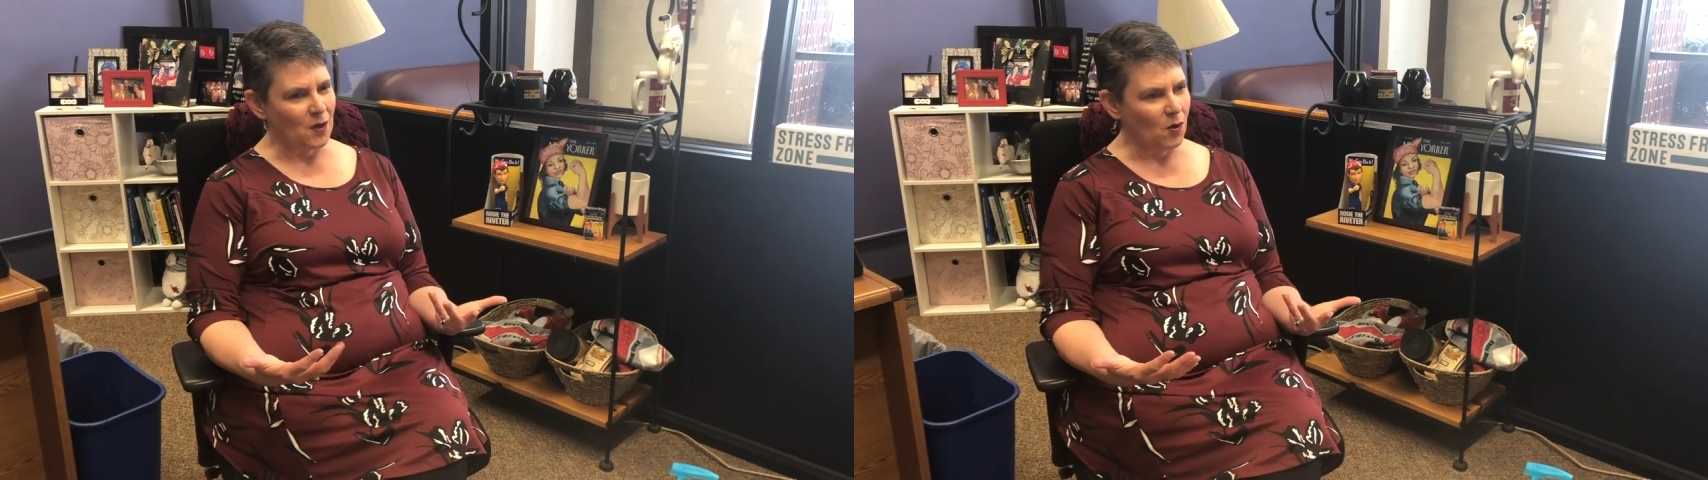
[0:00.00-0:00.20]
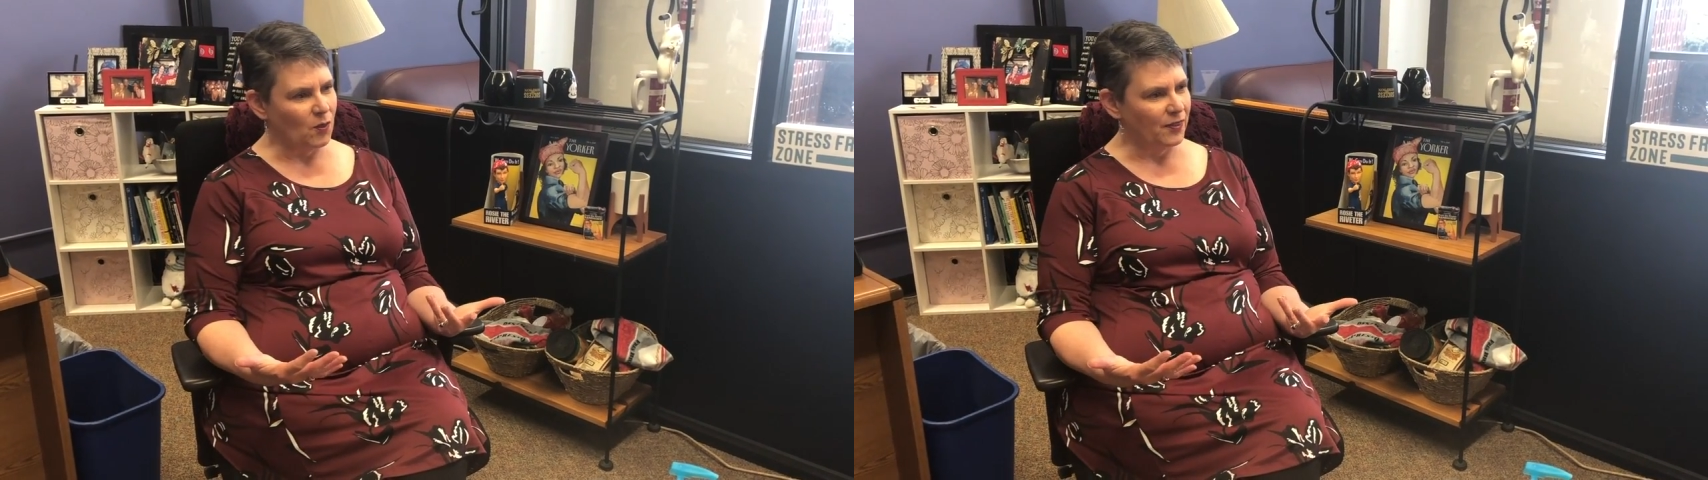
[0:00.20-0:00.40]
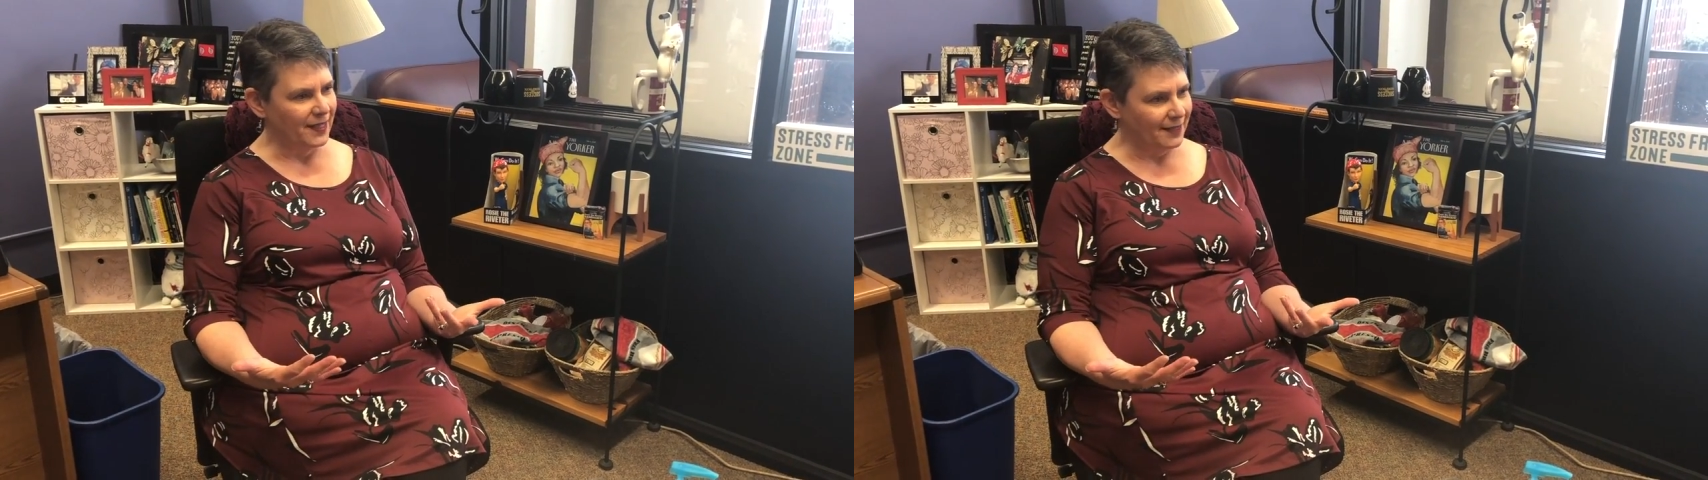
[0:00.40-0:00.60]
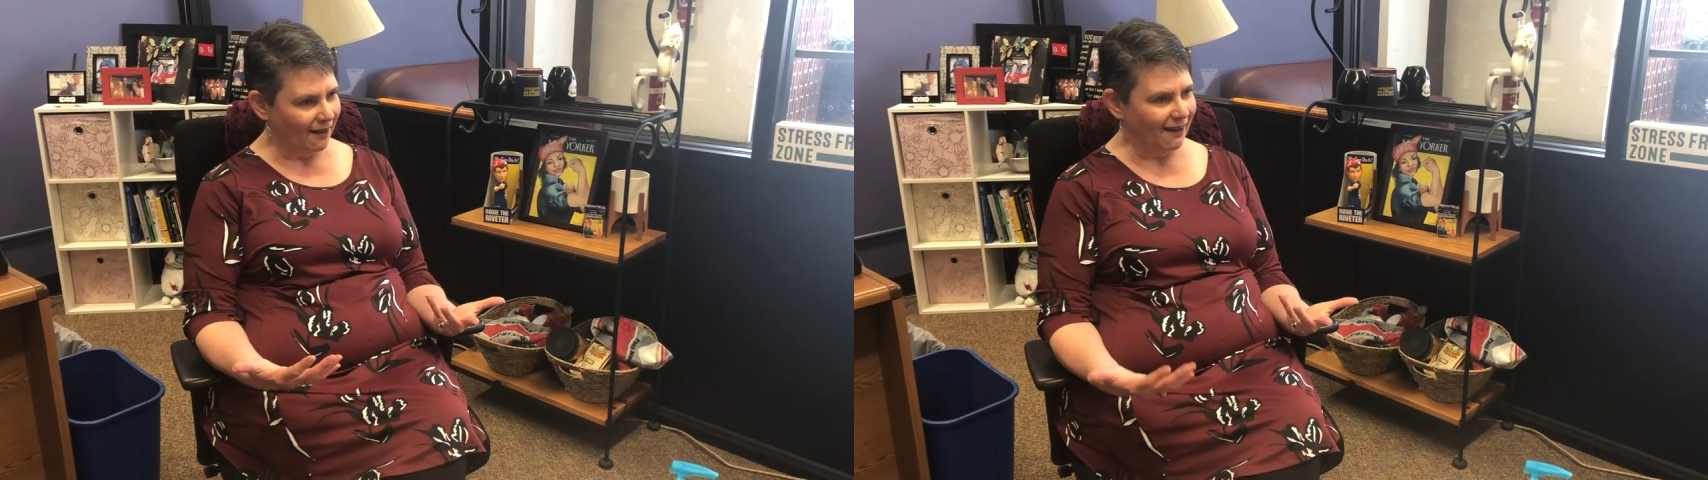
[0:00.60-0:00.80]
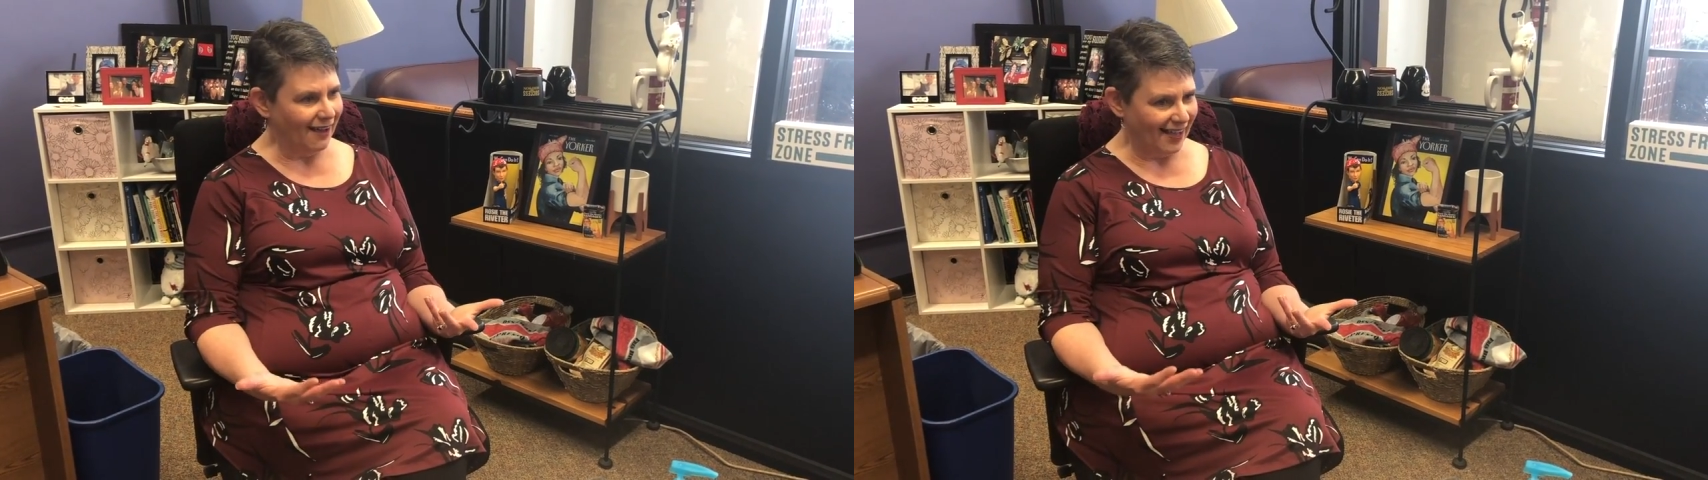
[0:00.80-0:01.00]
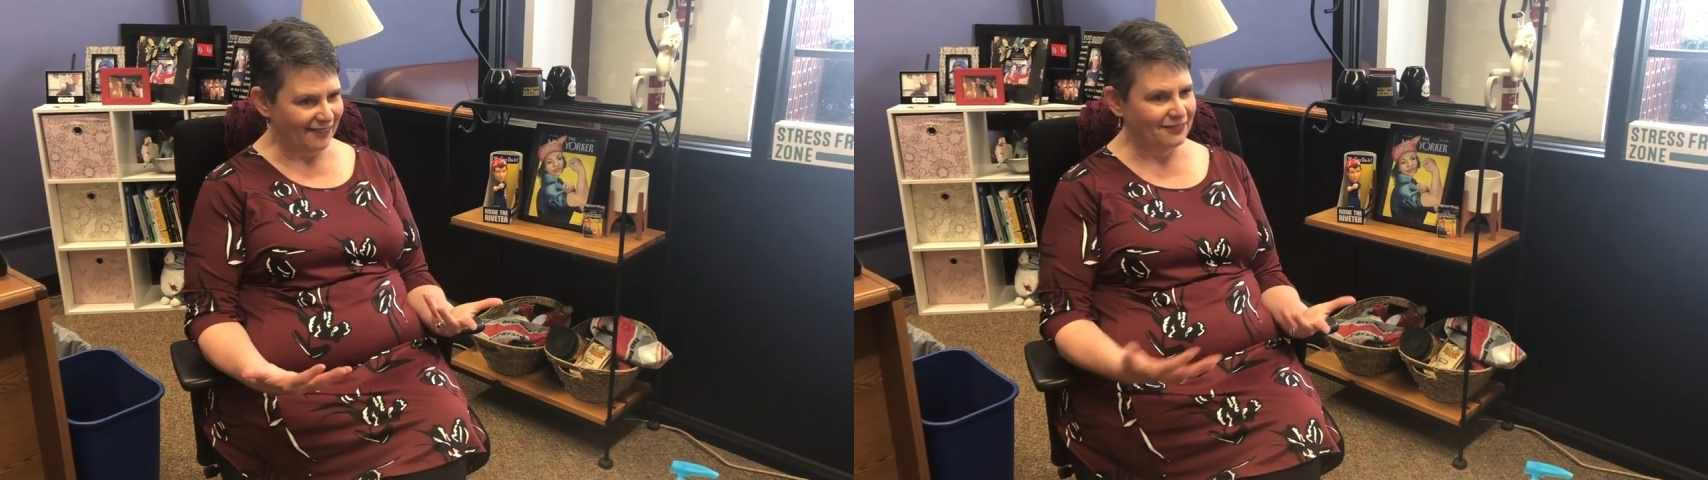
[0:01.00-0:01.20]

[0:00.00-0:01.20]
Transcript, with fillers: whole thing off.